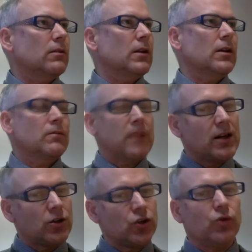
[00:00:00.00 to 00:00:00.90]
in
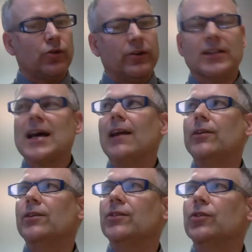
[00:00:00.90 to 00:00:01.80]
making sure that the
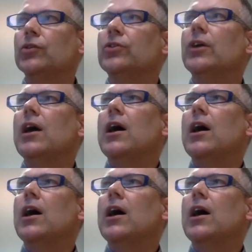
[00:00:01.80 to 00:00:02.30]
talent is good,